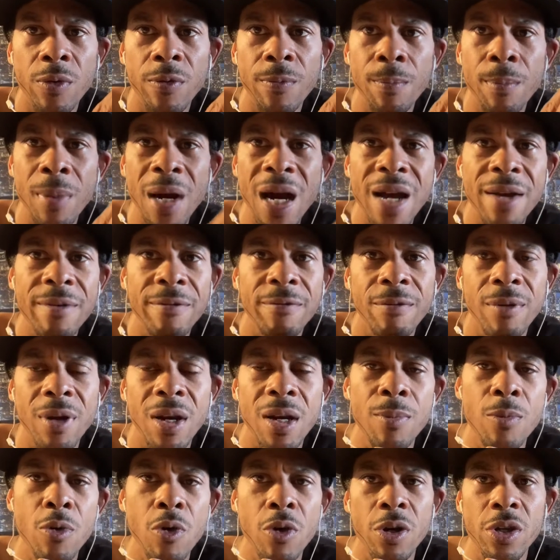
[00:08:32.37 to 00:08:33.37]
mind
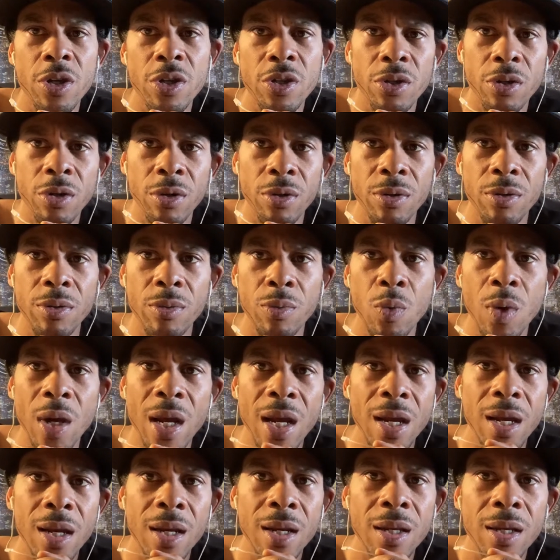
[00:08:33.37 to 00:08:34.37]
frame or a certain
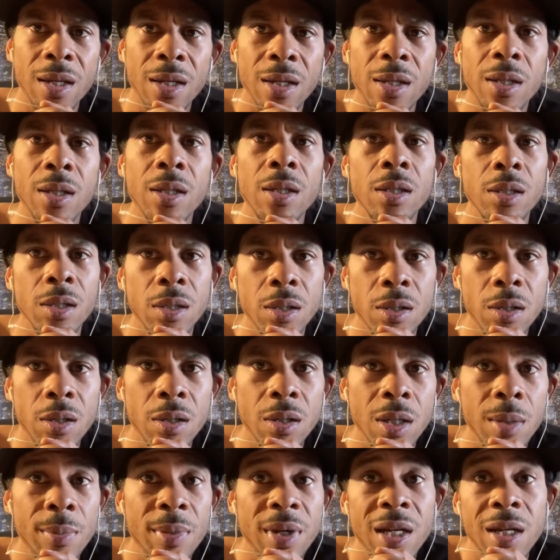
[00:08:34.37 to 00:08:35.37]
way.
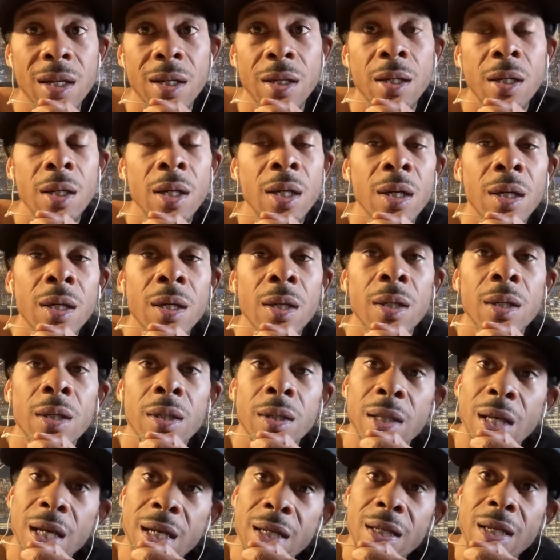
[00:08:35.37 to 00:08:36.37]
I mean,
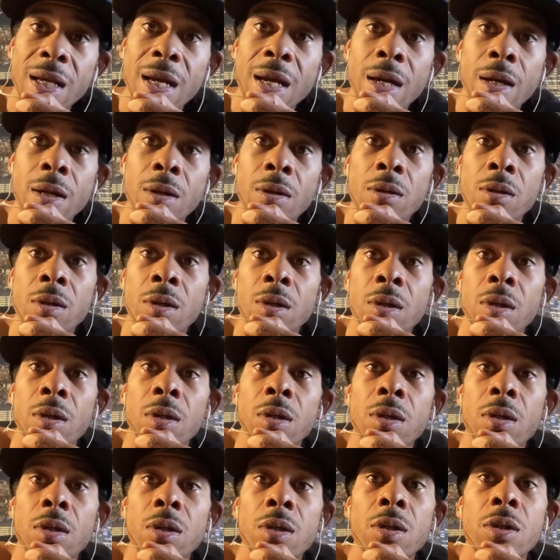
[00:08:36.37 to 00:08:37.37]
that's how
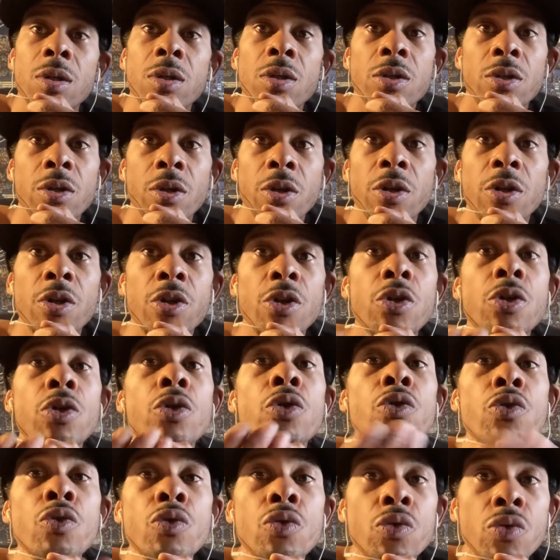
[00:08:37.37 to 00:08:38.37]
certain
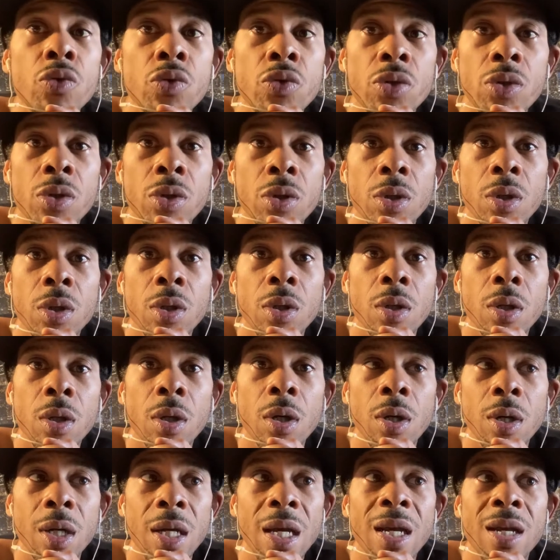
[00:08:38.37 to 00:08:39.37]
news
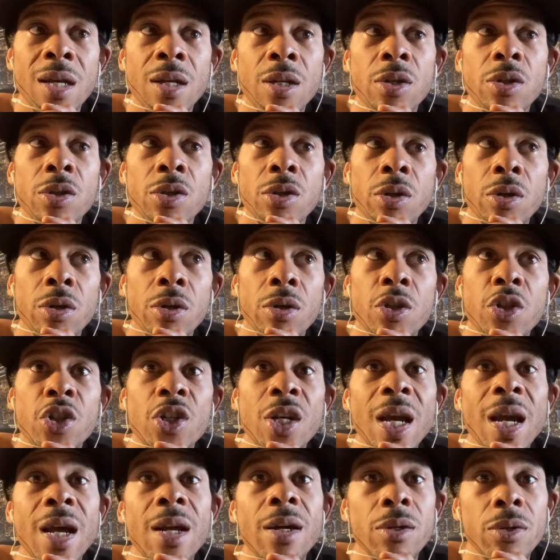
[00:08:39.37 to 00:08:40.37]
and certain
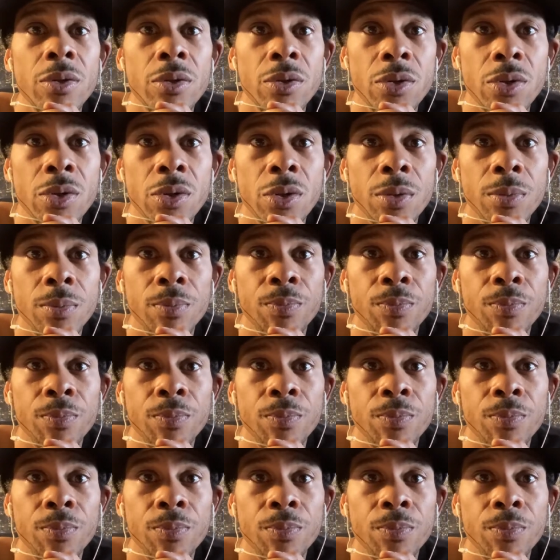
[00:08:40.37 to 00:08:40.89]
channels,